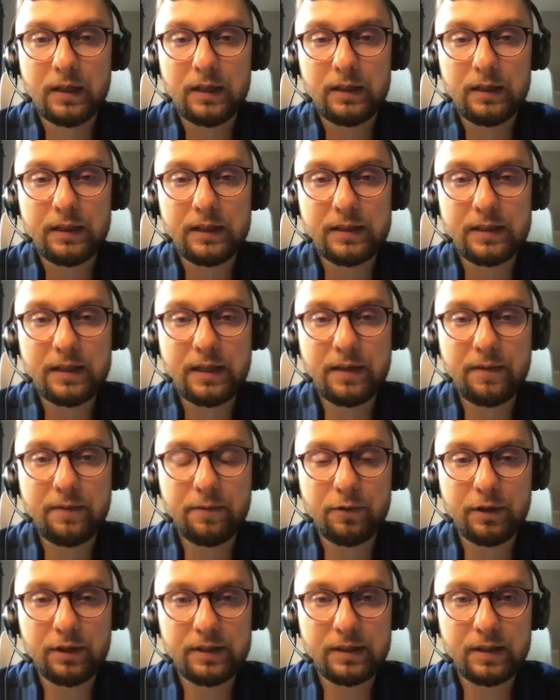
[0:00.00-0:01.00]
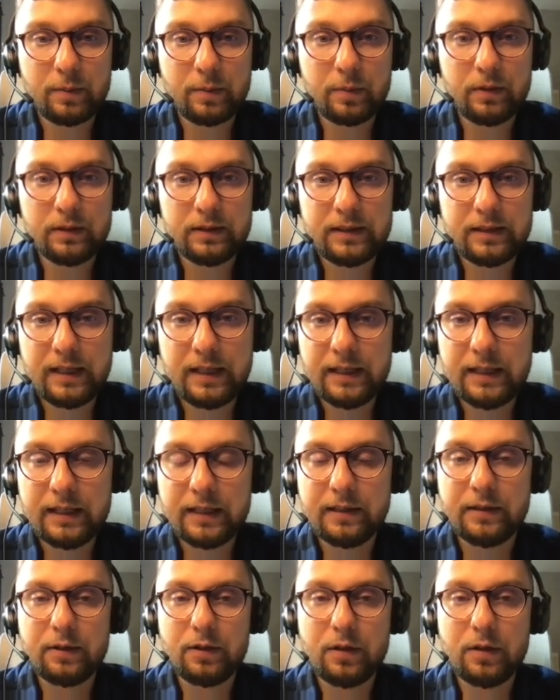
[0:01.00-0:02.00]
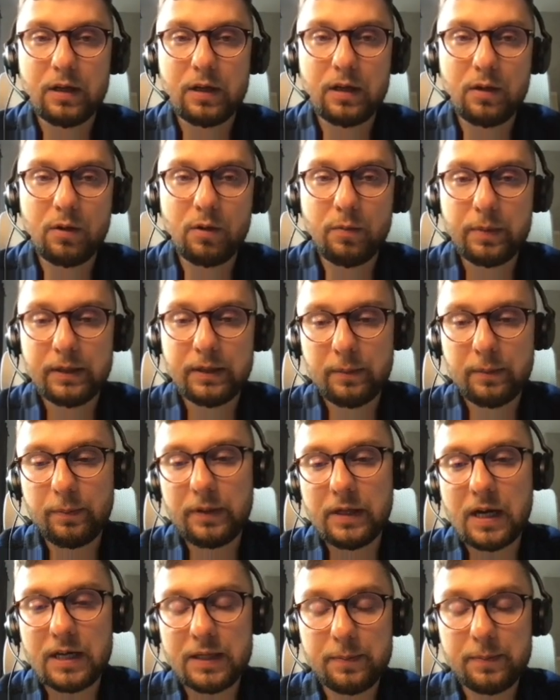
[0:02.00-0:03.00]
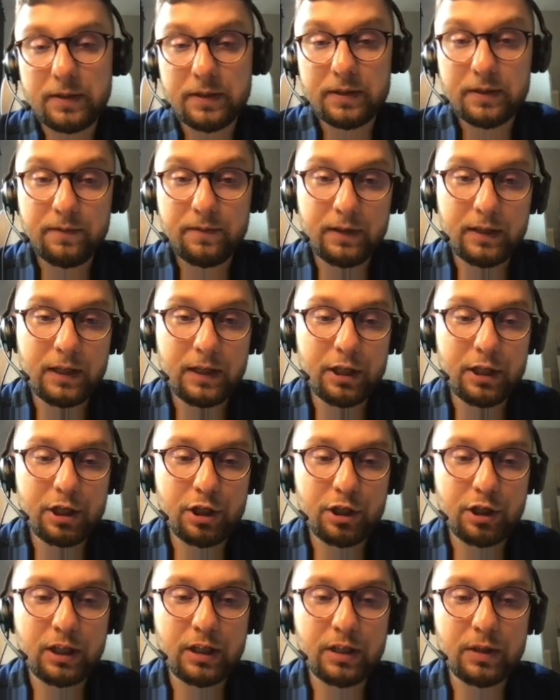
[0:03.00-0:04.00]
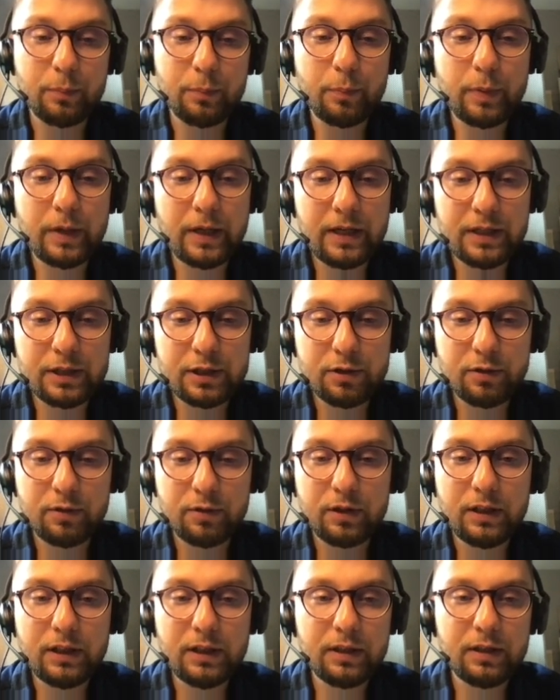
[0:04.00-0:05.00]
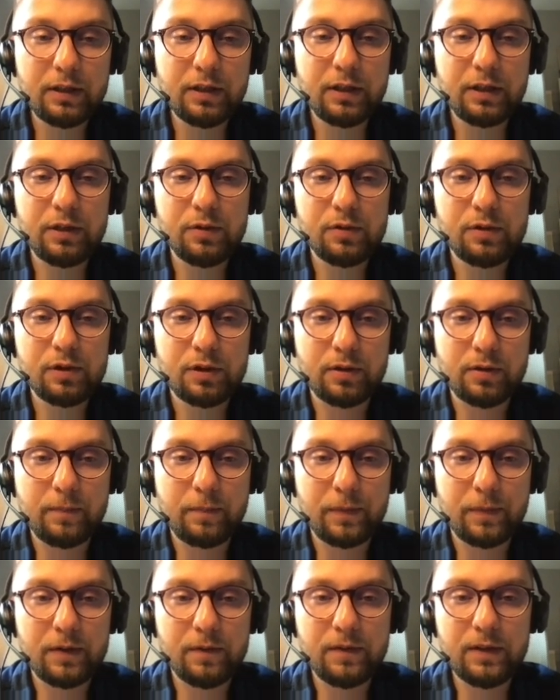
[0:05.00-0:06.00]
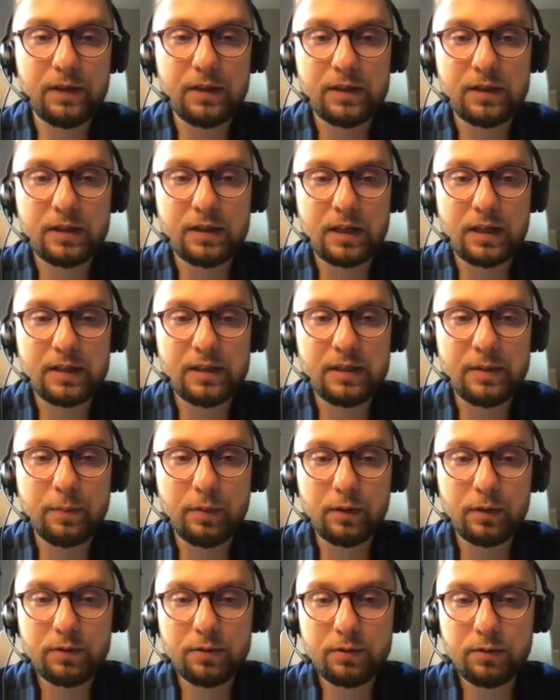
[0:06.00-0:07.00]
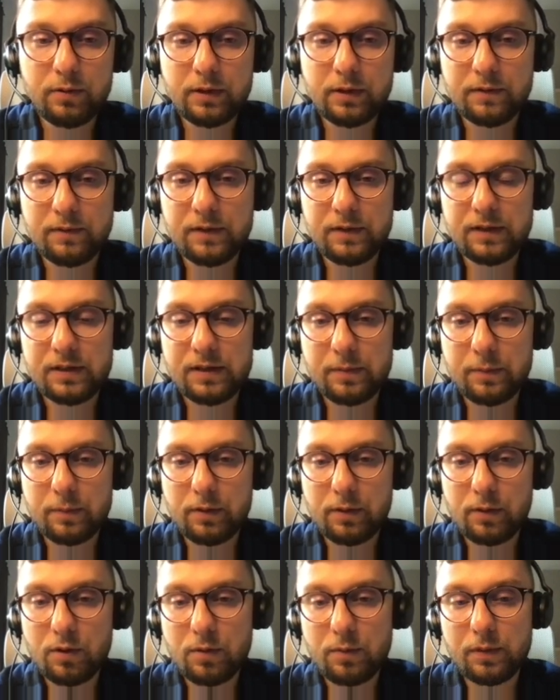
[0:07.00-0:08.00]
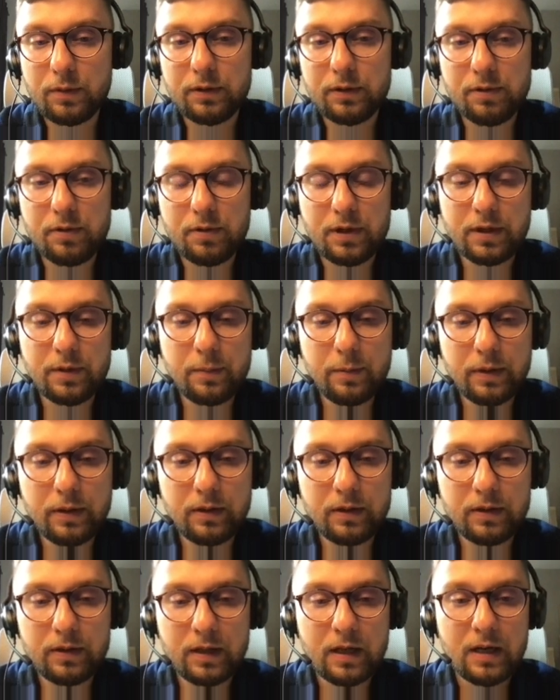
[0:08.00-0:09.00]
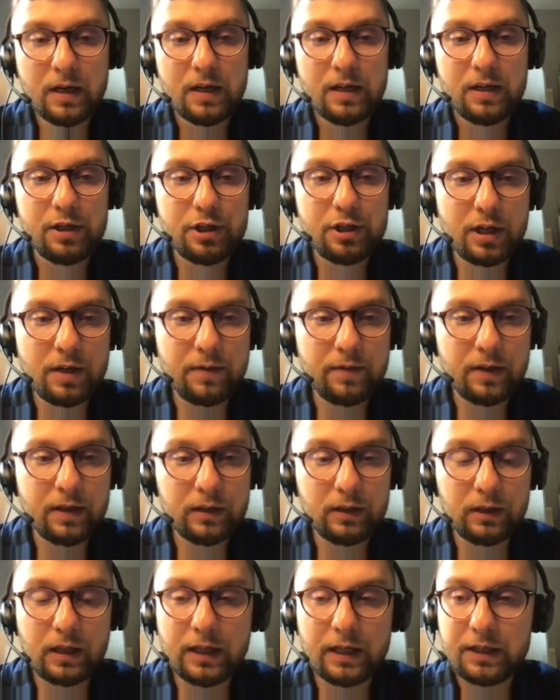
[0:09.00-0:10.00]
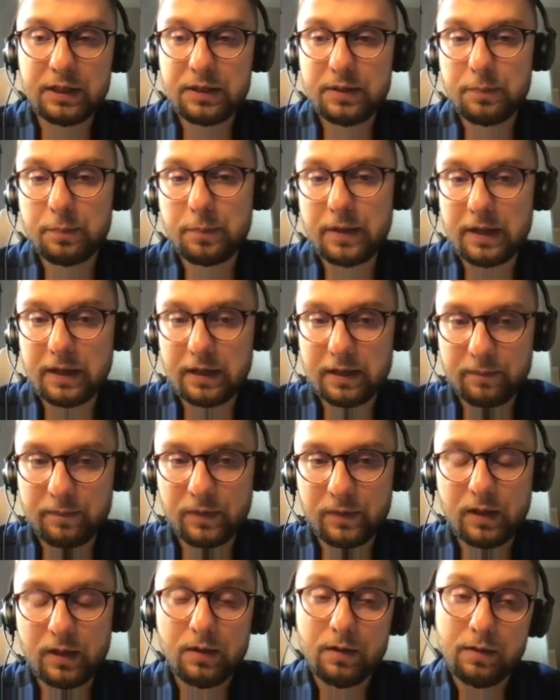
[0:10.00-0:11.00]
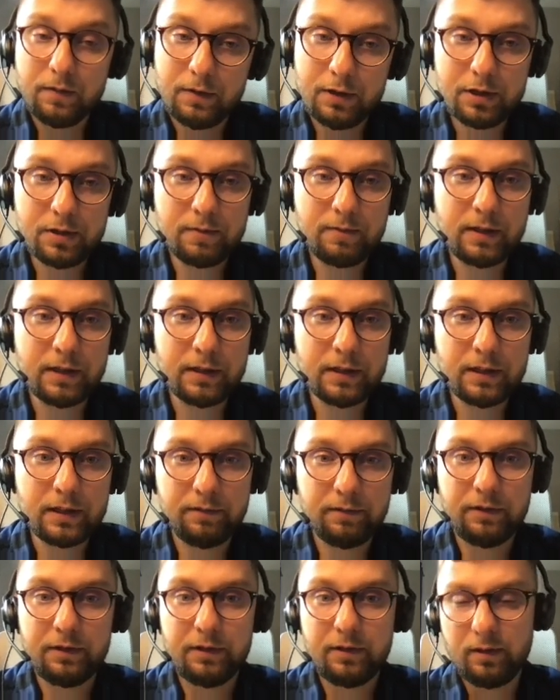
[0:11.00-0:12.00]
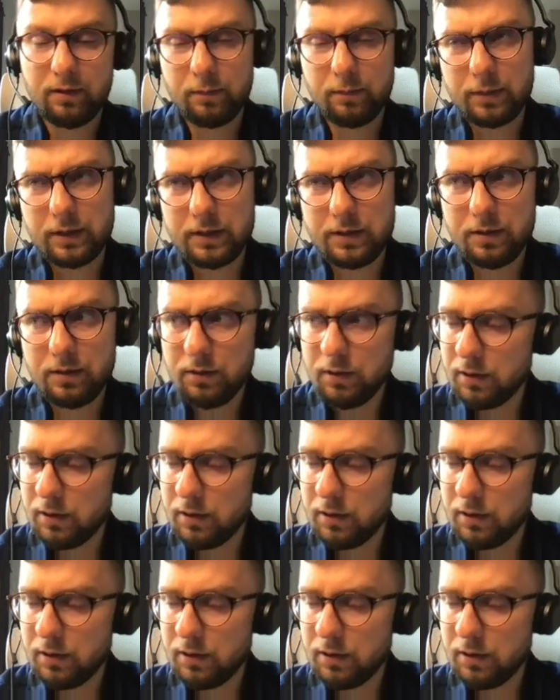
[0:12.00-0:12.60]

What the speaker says: let's say, for example, taking OpenAPI specification and based on it, using this simple tool and this simple command, you can build Java client back, which is quite convenient. But